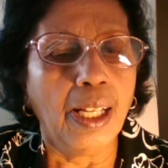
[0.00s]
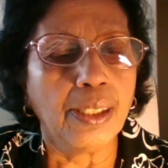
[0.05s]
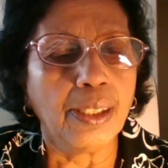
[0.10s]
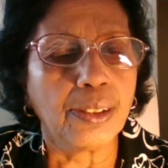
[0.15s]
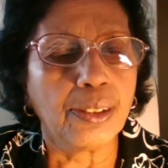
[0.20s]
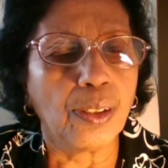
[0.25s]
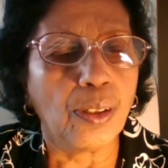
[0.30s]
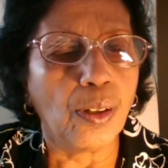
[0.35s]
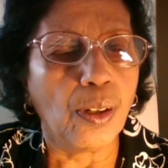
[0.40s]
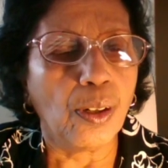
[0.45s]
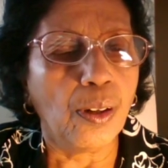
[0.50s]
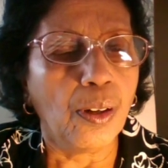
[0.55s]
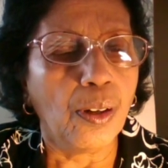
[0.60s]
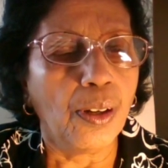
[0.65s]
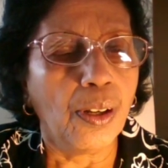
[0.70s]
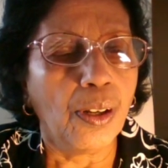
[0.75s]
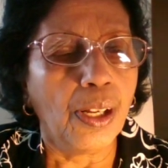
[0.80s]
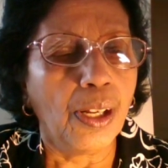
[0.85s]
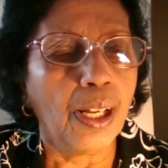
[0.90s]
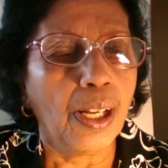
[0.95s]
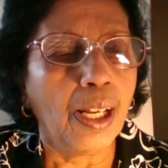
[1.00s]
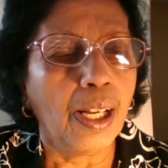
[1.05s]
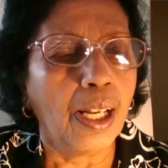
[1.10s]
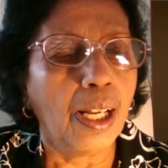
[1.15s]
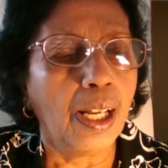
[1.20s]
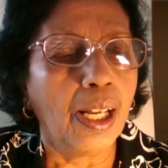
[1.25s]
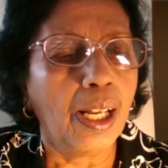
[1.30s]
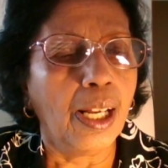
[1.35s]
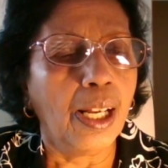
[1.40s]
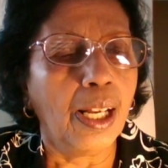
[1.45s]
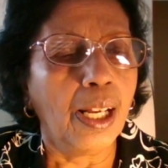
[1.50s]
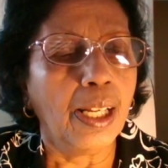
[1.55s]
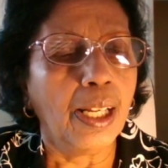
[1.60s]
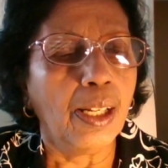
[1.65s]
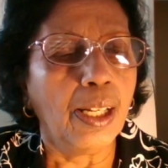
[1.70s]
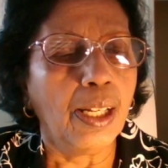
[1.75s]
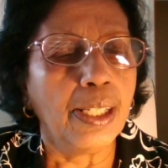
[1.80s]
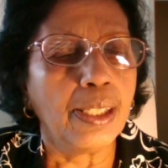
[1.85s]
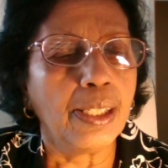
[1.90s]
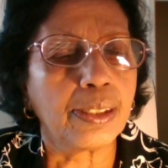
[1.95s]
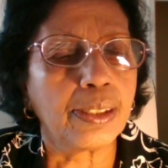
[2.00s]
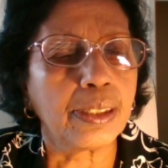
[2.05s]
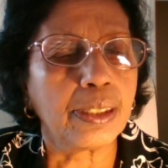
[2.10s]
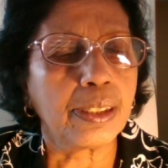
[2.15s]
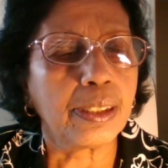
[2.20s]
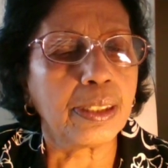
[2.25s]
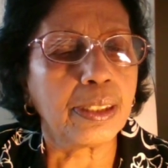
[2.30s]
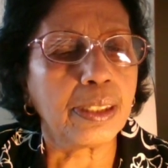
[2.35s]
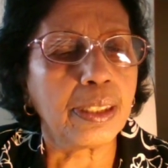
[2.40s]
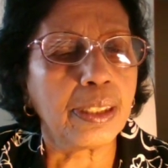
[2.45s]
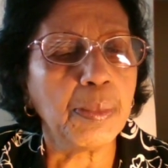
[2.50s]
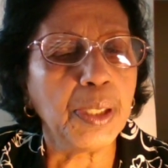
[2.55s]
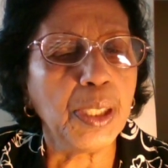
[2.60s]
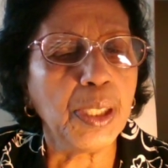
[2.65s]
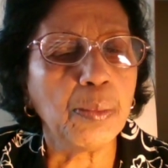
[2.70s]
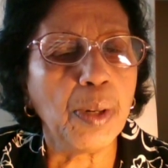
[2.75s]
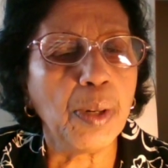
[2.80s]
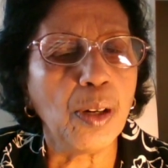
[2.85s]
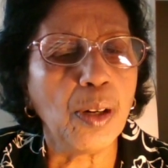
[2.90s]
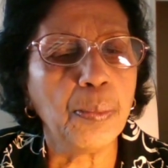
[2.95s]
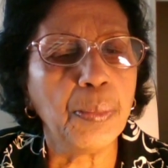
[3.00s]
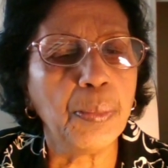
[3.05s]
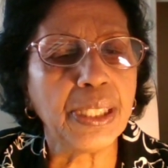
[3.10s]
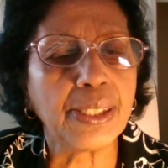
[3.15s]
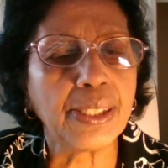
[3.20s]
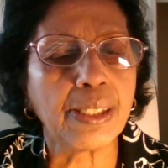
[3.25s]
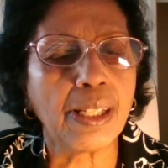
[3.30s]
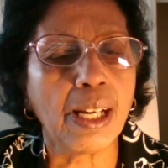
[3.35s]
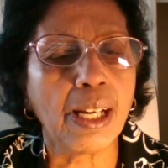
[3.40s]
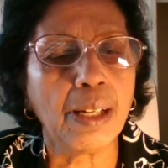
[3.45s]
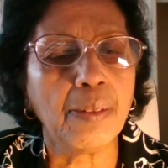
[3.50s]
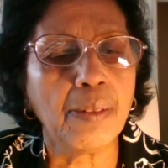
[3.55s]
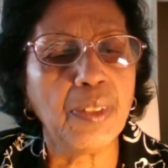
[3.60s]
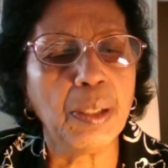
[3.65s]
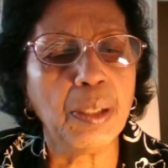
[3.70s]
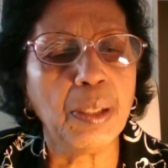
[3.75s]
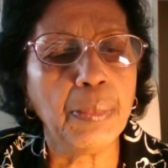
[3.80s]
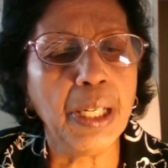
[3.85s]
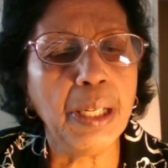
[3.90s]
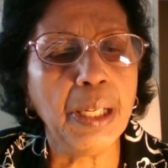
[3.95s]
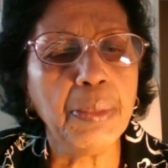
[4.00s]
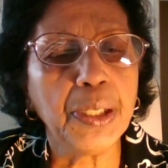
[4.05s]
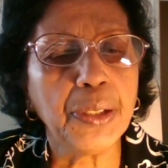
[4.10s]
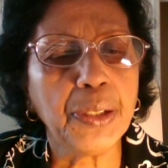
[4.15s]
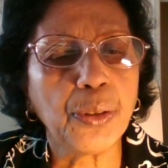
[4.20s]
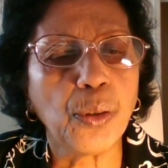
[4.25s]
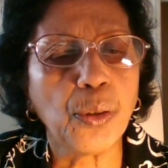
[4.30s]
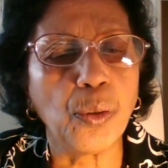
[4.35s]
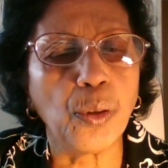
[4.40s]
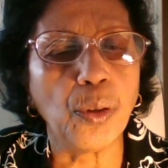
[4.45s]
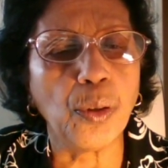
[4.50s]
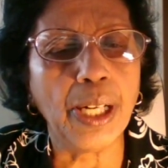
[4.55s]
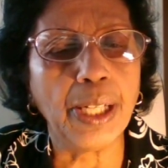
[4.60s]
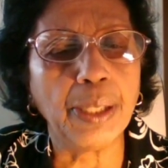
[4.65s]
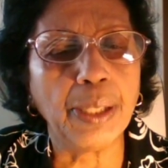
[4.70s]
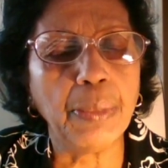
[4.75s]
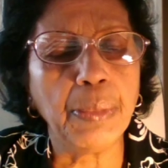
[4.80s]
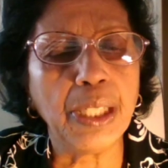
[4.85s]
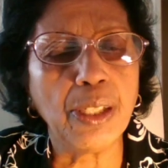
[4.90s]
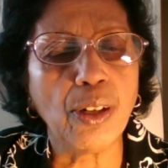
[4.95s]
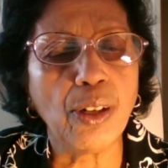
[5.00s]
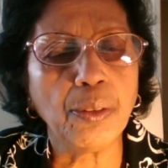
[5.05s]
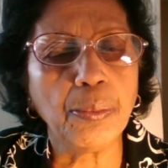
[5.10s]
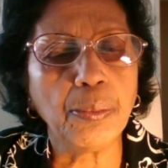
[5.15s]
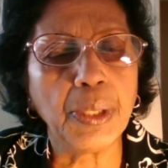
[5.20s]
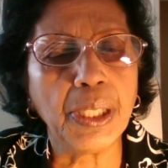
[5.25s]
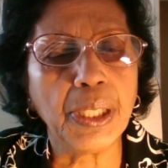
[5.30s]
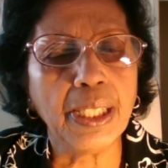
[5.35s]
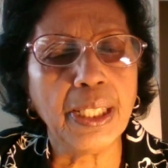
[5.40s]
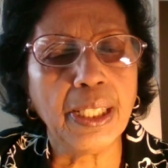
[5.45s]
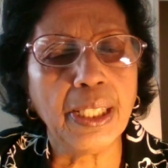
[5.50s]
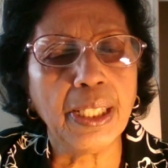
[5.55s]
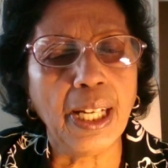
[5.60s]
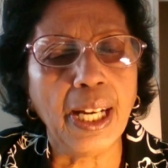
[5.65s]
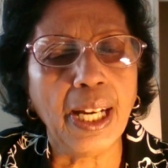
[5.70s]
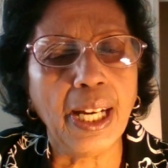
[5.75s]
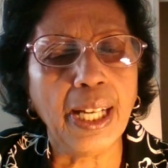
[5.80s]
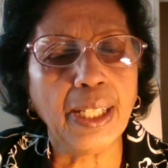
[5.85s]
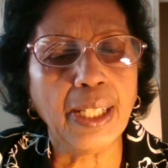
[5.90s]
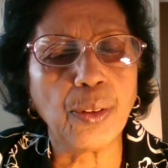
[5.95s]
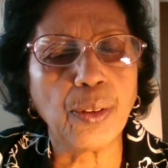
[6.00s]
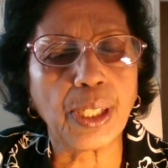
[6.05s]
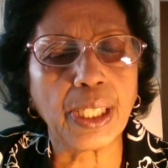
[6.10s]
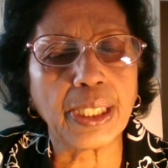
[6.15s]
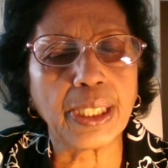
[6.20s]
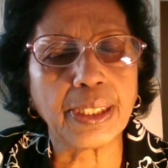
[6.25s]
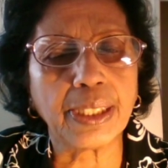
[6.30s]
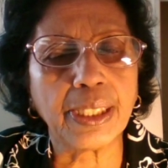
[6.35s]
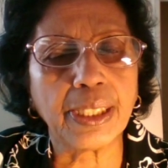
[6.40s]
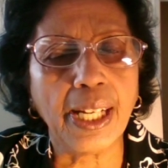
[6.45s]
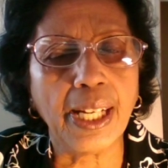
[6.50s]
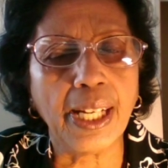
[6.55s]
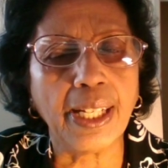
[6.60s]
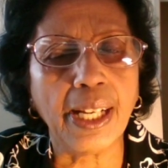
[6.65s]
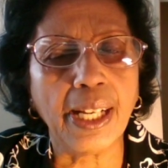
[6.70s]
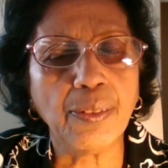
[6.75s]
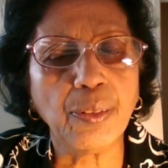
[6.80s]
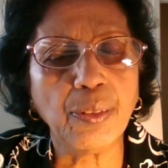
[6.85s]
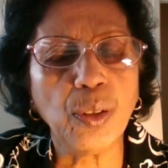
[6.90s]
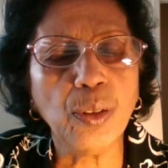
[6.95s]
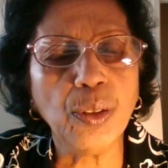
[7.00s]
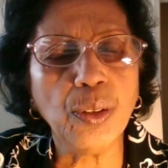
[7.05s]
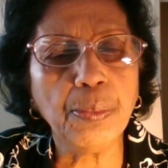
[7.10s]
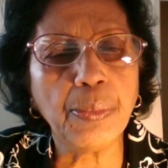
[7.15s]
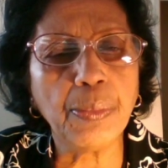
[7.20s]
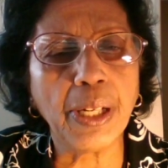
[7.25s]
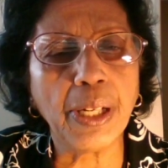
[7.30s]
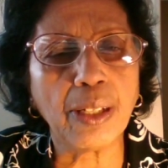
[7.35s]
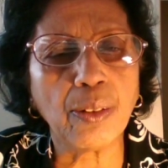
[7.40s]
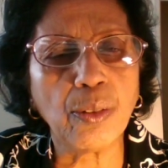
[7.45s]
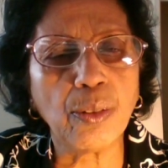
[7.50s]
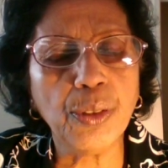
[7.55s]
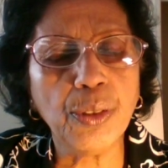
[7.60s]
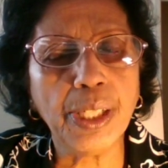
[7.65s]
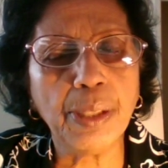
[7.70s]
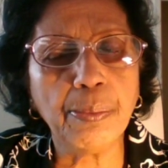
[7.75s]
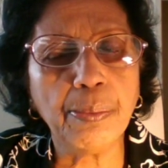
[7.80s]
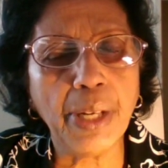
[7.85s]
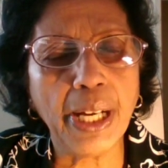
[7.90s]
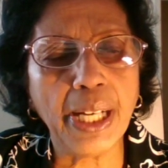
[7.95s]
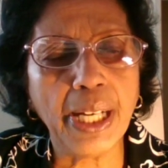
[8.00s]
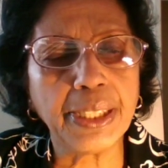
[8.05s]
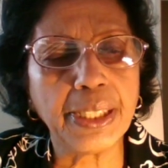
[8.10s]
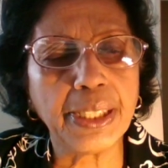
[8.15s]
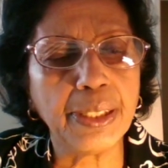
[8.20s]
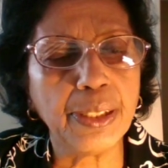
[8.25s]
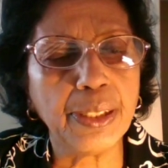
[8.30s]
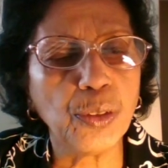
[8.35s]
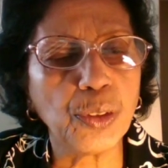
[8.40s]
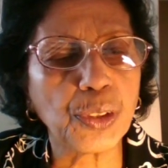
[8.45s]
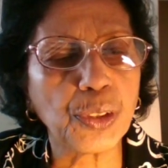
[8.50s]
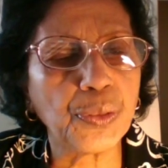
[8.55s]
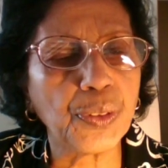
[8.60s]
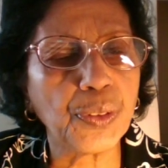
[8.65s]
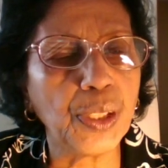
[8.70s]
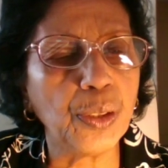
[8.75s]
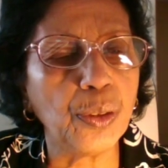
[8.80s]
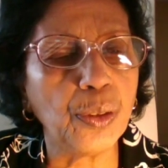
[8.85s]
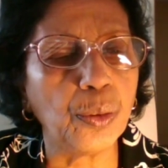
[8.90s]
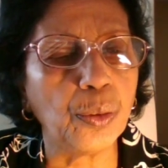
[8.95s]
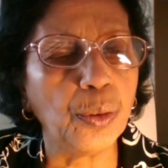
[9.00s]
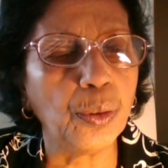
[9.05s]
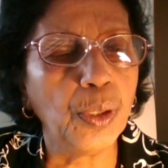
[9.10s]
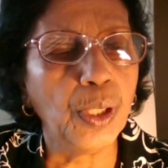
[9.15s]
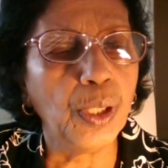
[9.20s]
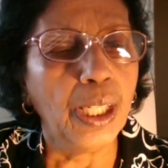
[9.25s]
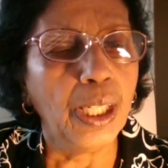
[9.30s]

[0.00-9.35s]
So some of the above myths may be true and may not be accurate, and have good and bad news for you.